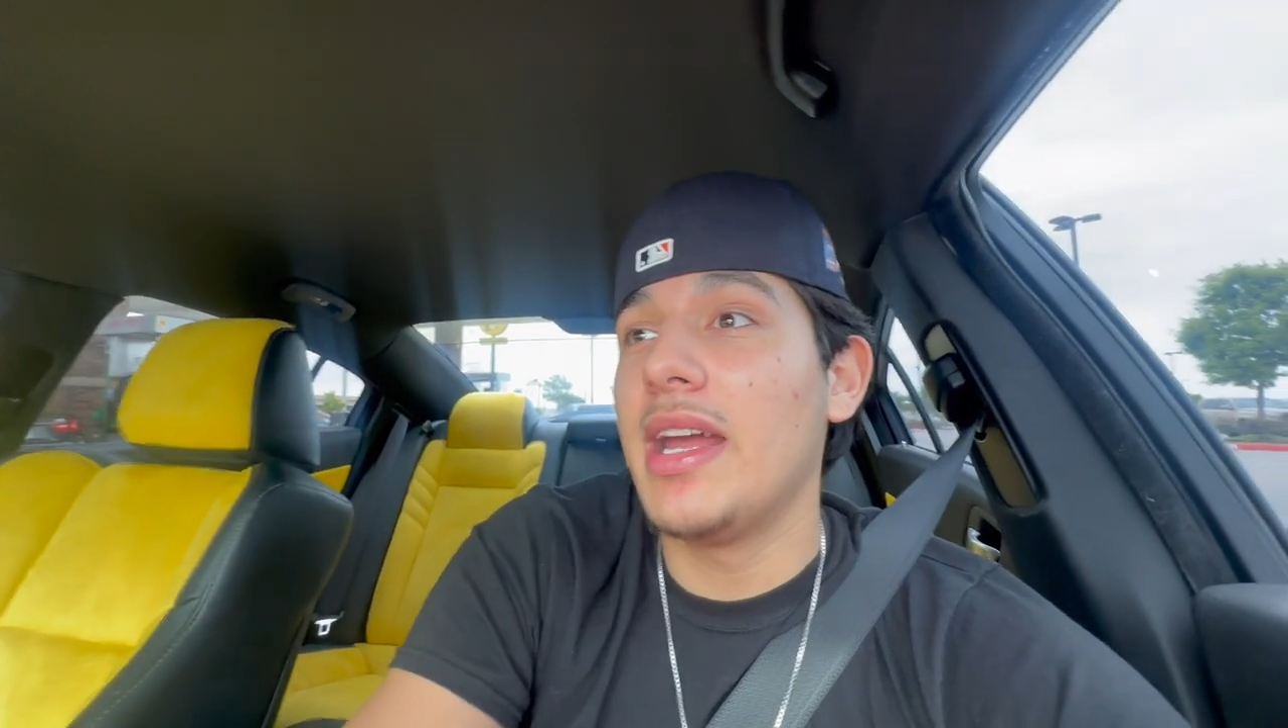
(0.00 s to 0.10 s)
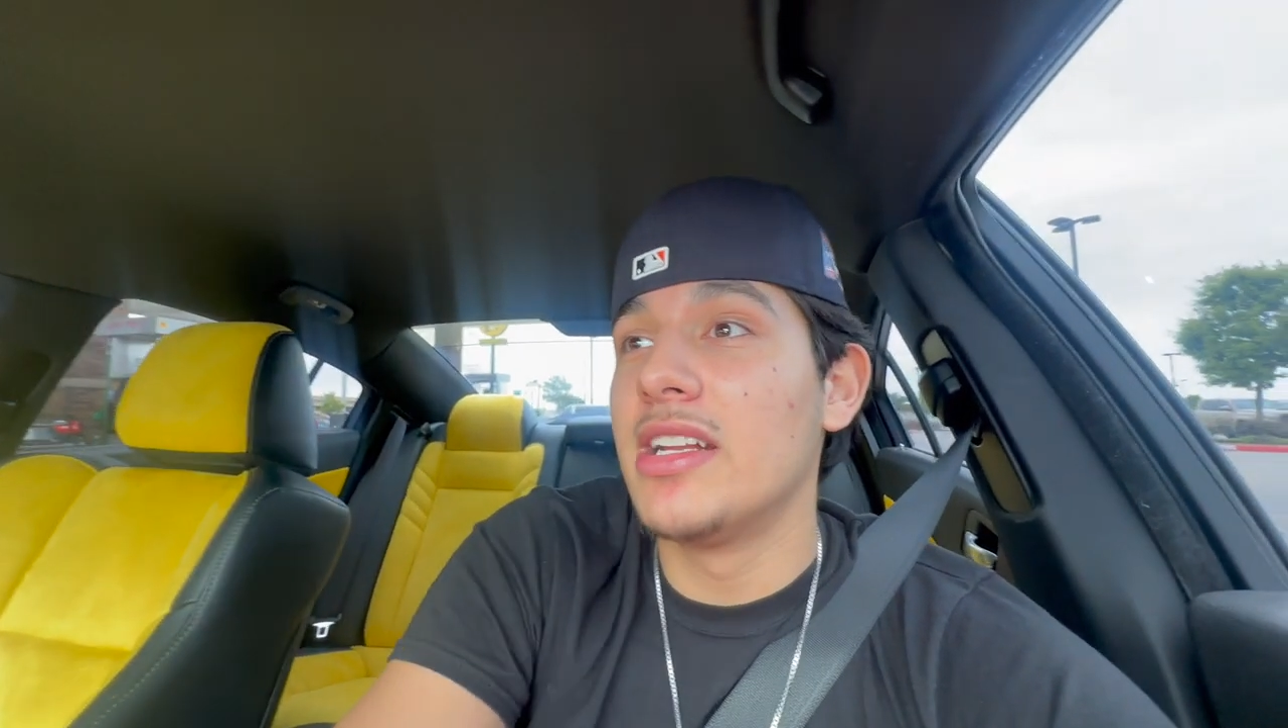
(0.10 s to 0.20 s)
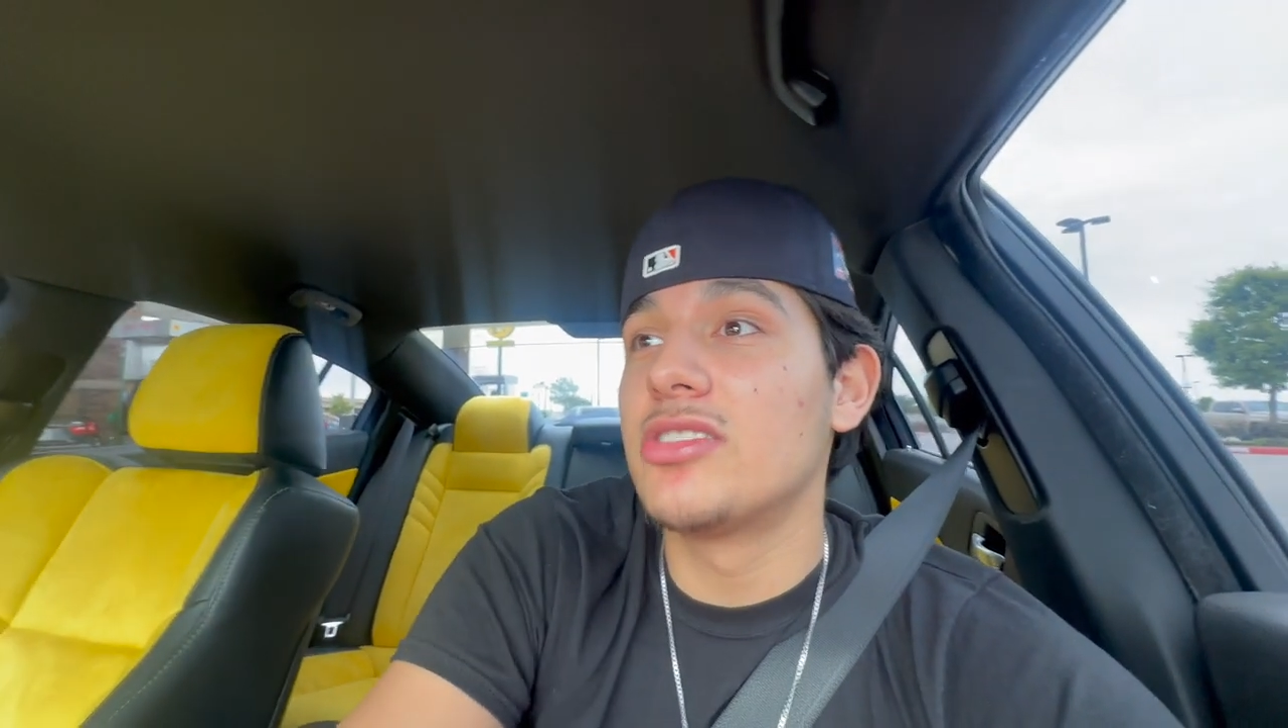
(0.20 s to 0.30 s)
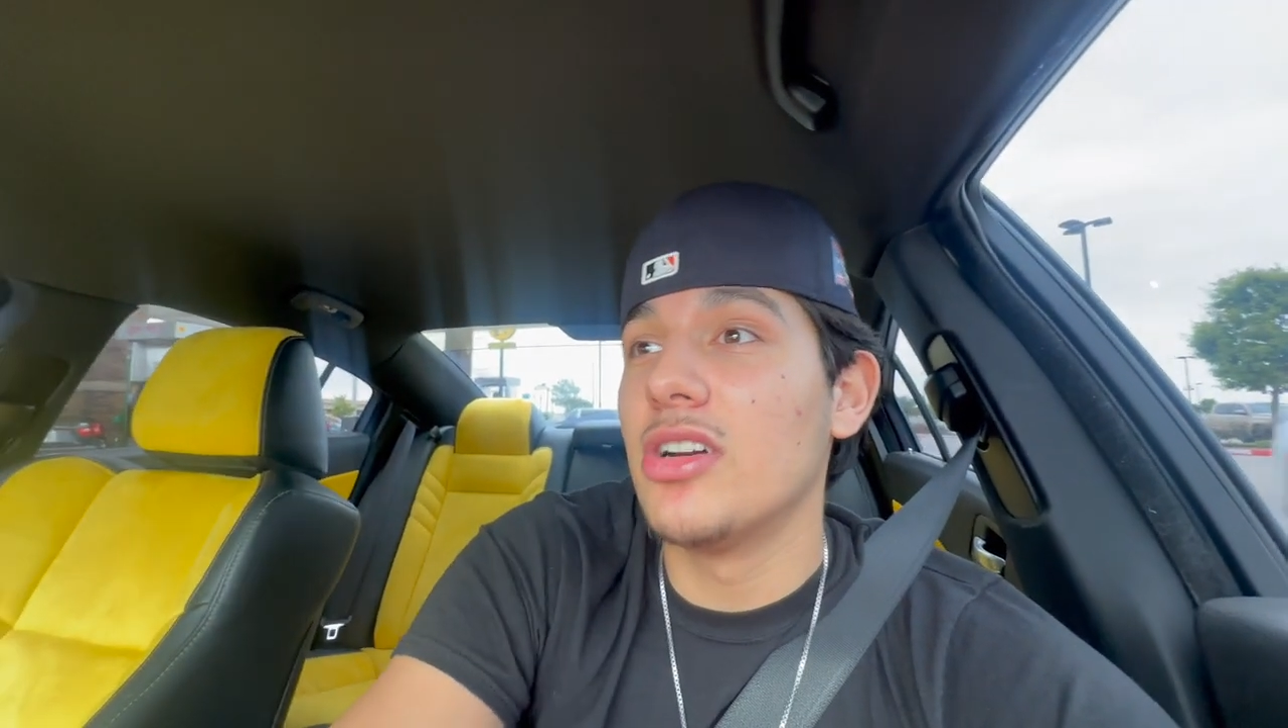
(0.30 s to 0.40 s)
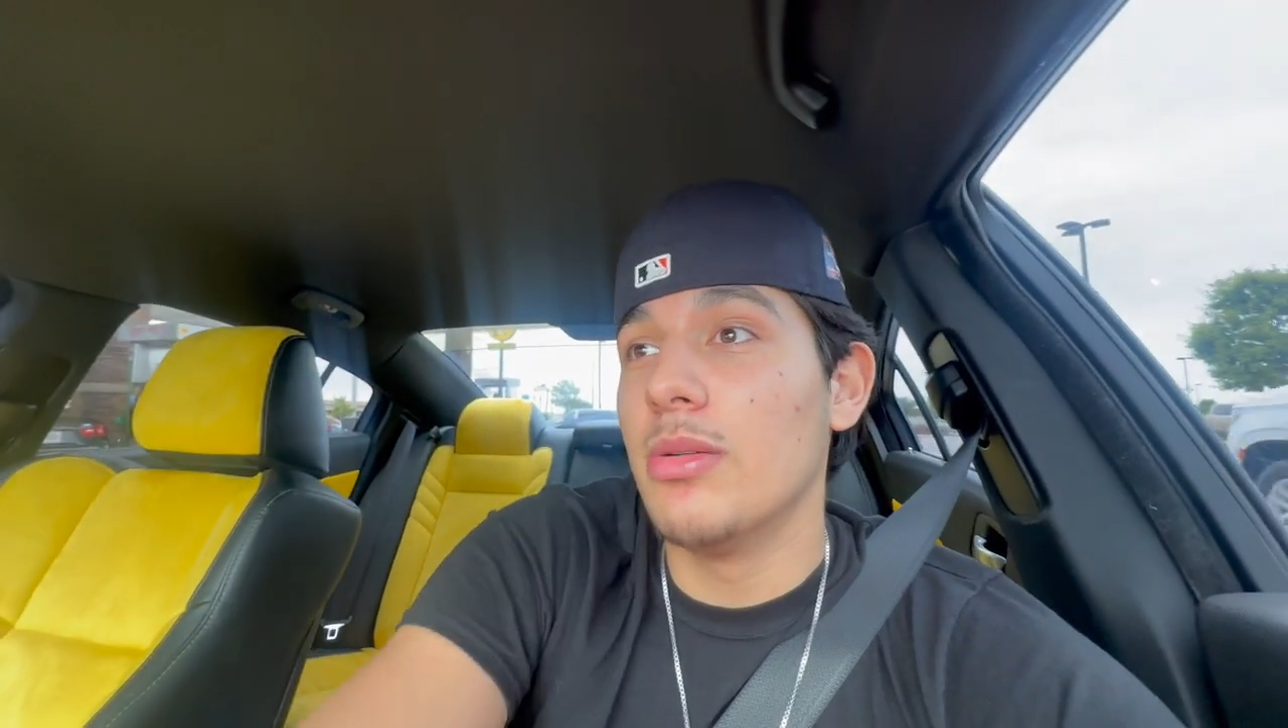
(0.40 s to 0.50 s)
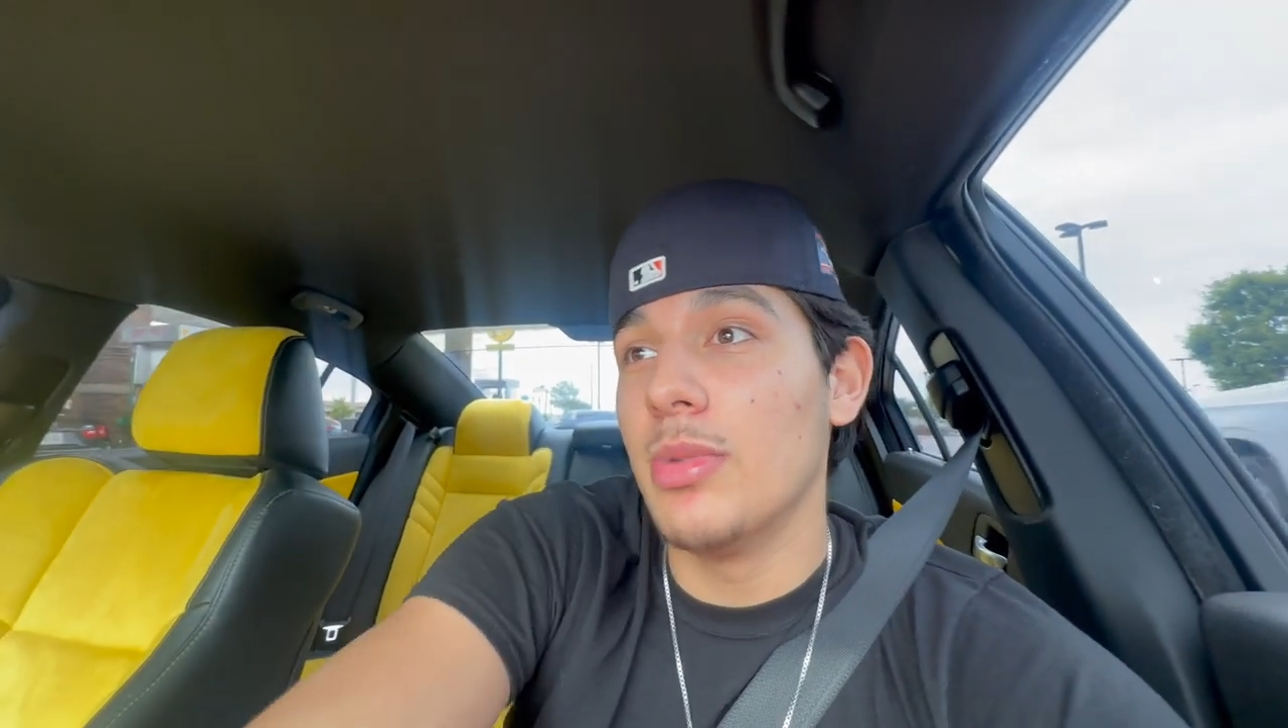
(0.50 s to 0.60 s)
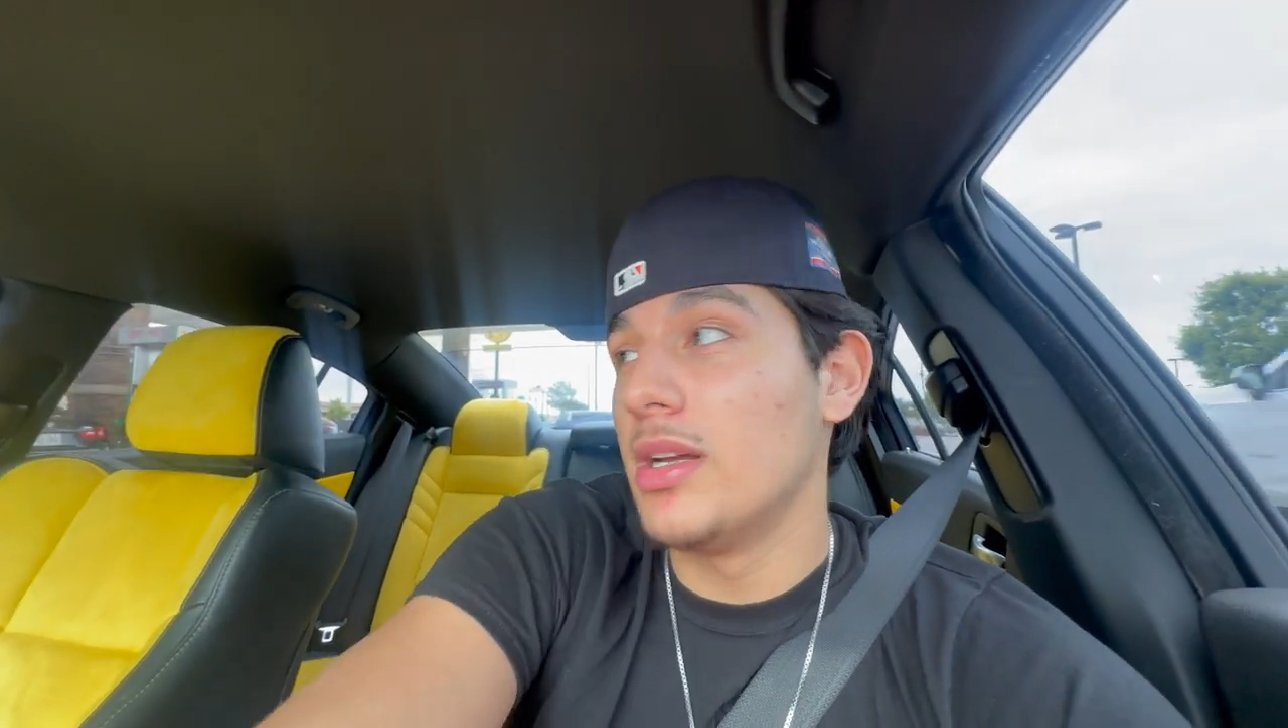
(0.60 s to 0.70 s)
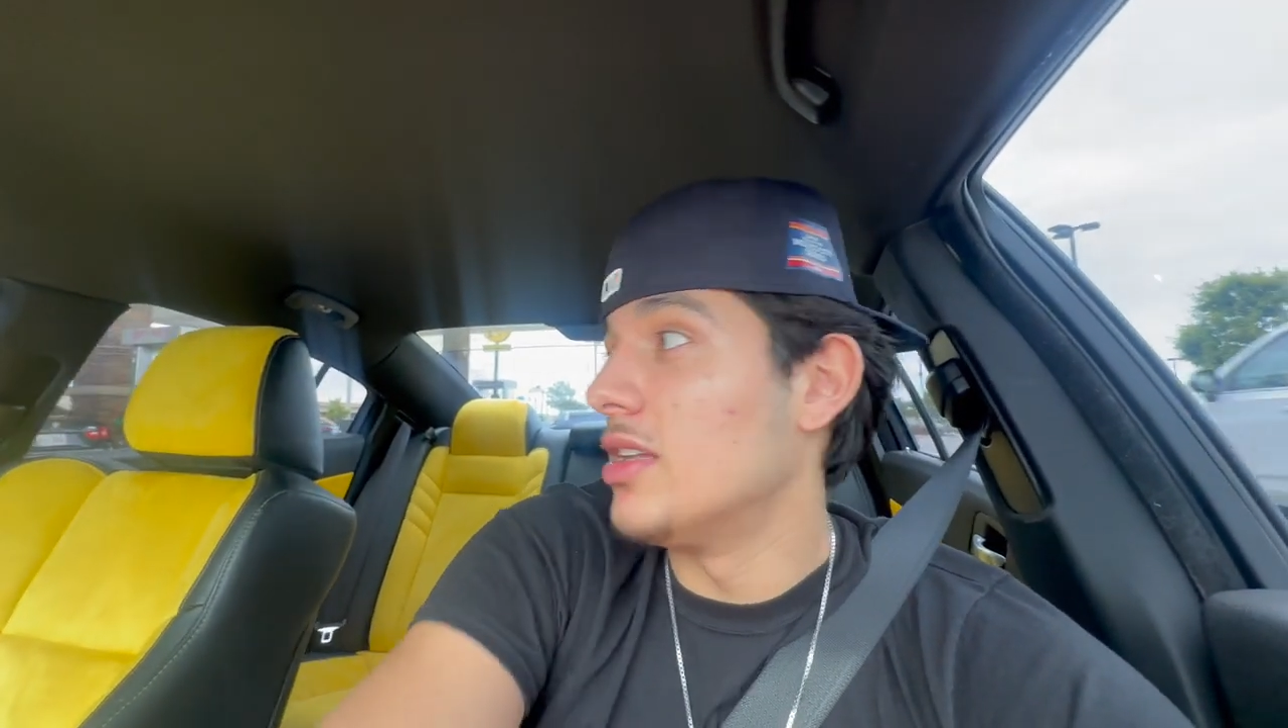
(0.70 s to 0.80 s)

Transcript: intro, bro.